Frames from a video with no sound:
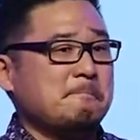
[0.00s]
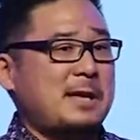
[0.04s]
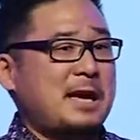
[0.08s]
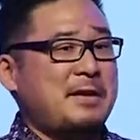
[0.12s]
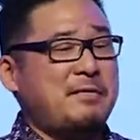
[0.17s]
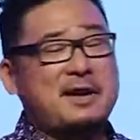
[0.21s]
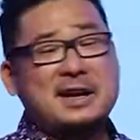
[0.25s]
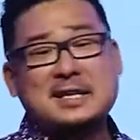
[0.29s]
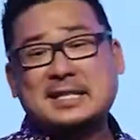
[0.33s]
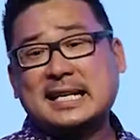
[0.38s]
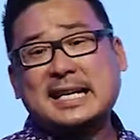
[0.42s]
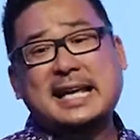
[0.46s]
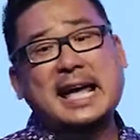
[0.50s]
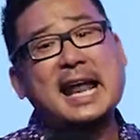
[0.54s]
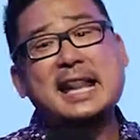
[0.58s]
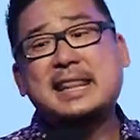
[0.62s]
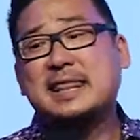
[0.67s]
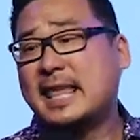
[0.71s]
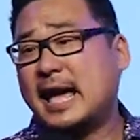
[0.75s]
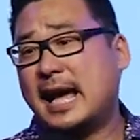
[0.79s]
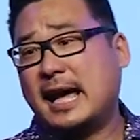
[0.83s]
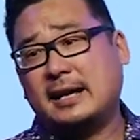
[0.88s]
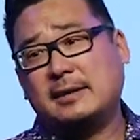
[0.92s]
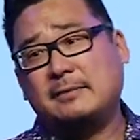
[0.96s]
And friends, I
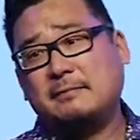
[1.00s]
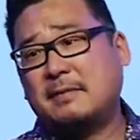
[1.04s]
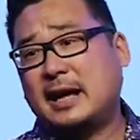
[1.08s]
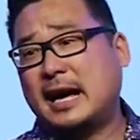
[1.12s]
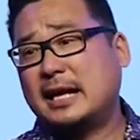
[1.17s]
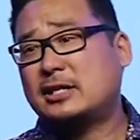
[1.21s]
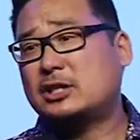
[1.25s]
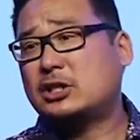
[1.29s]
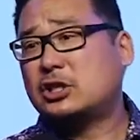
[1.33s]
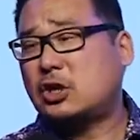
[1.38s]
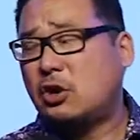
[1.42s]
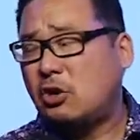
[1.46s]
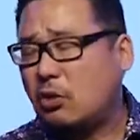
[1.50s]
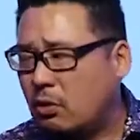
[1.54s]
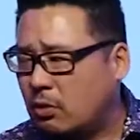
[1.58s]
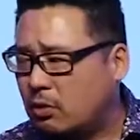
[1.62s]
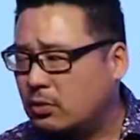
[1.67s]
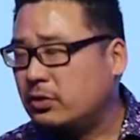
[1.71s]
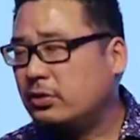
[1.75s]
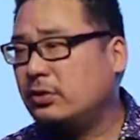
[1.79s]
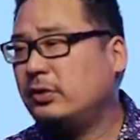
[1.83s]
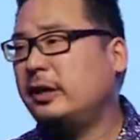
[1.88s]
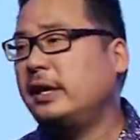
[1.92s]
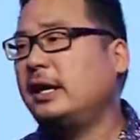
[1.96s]
get that. I
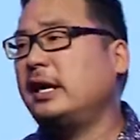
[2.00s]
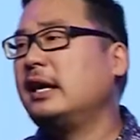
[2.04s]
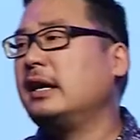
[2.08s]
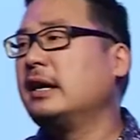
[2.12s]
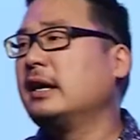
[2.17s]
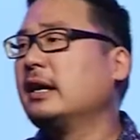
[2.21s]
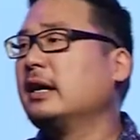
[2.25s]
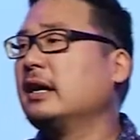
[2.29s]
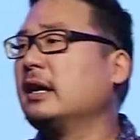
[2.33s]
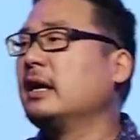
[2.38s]
totally,